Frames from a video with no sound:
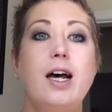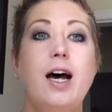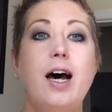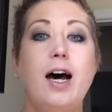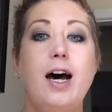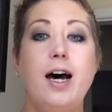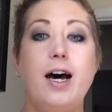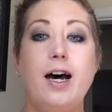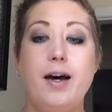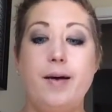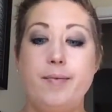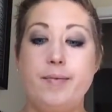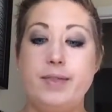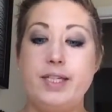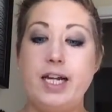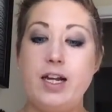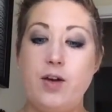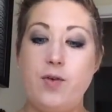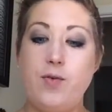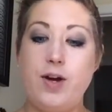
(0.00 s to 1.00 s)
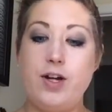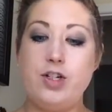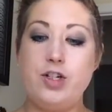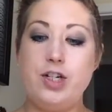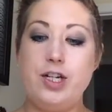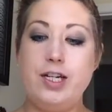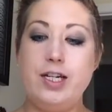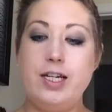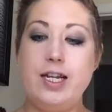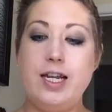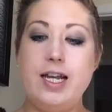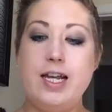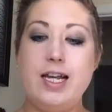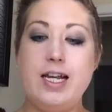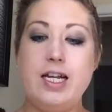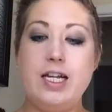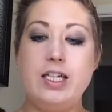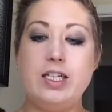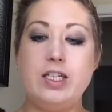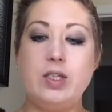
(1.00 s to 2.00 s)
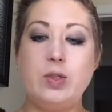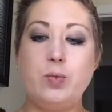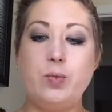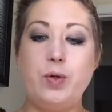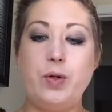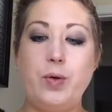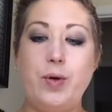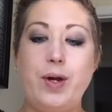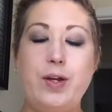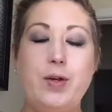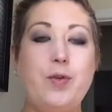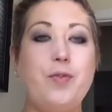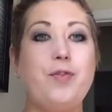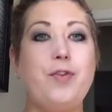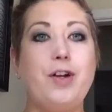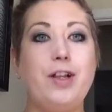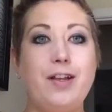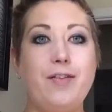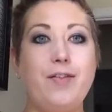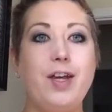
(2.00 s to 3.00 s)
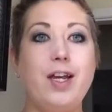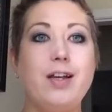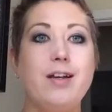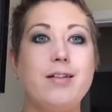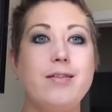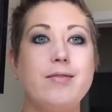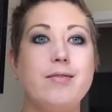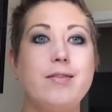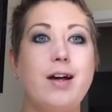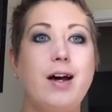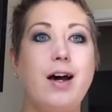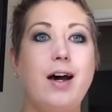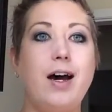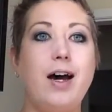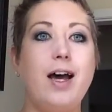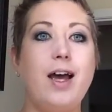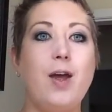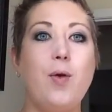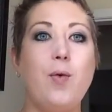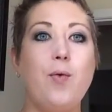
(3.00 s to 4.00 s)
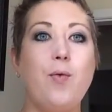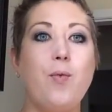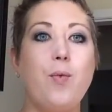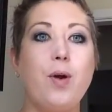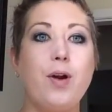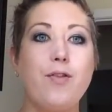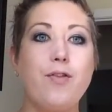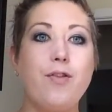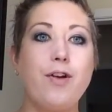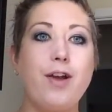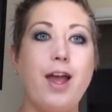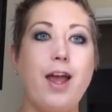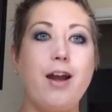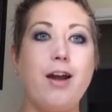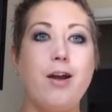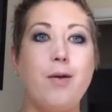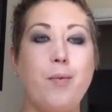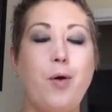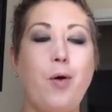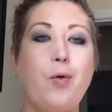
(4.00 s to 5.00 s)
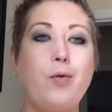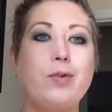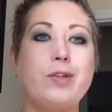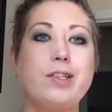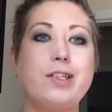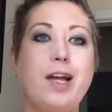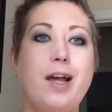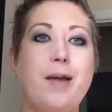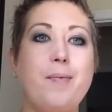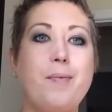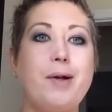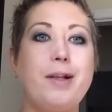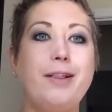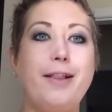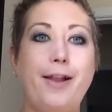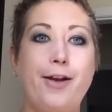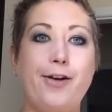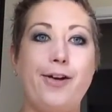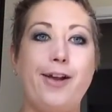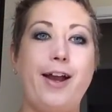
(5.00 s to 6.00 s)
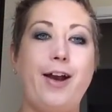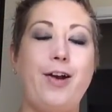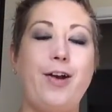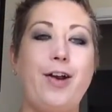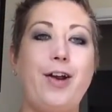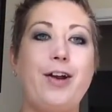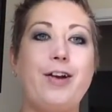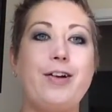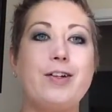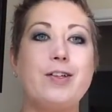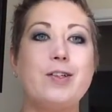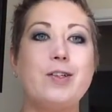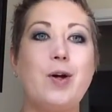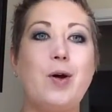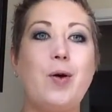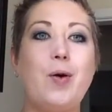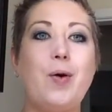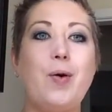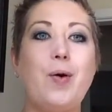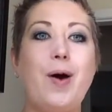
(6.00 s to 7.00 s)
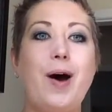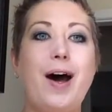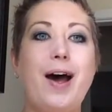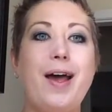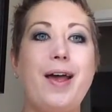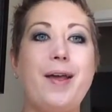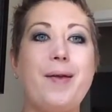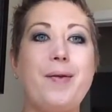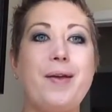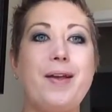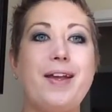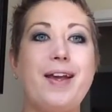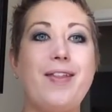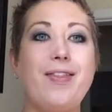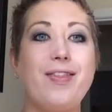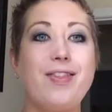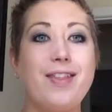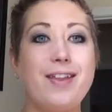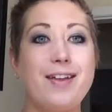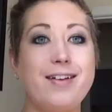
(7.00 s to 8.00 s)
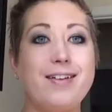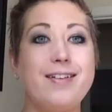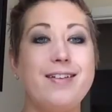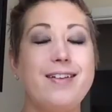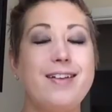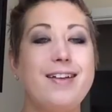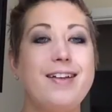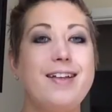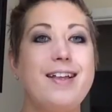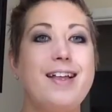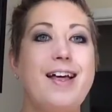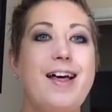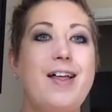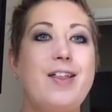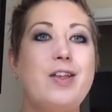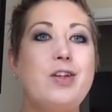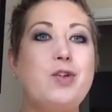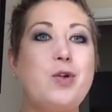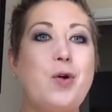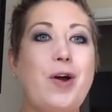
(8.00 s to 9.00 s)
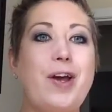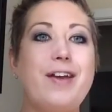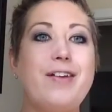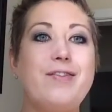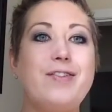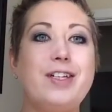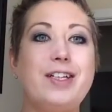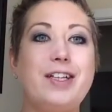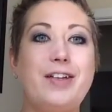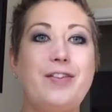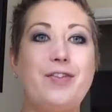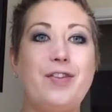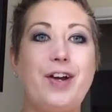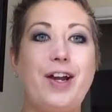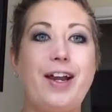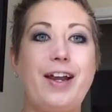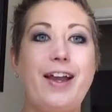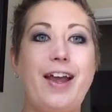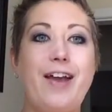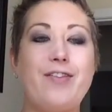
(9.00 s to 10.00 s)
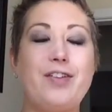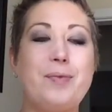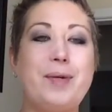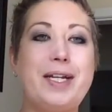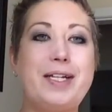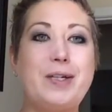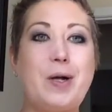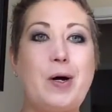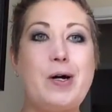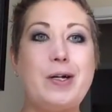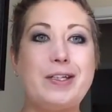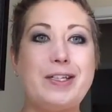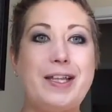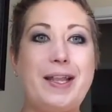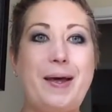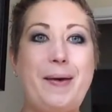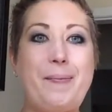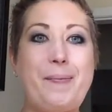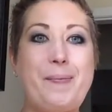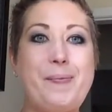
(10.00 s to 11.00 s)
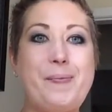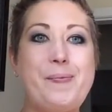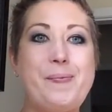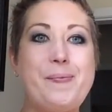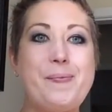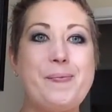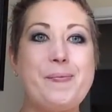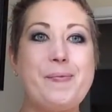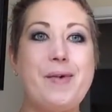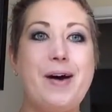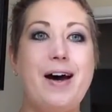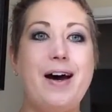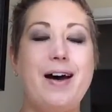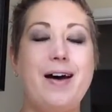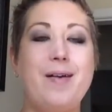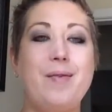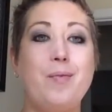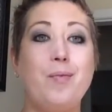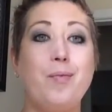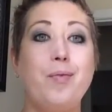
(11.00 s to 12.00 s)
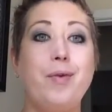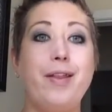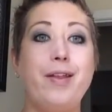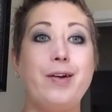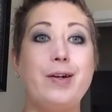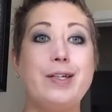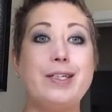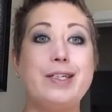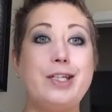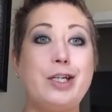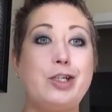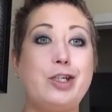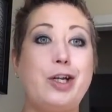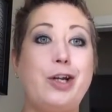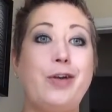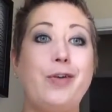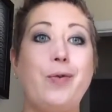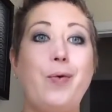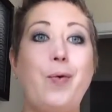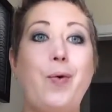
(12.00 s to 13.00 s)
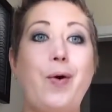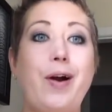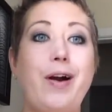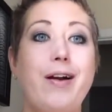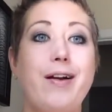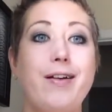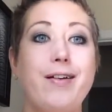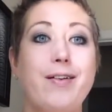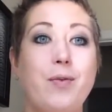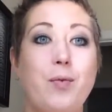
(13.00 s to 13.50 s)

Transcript: second question is, what do I do for a living? I work for Canada Post. I'm a letter carrier, so I get the joy of delivering everybody's haul to them, whether it's stitching or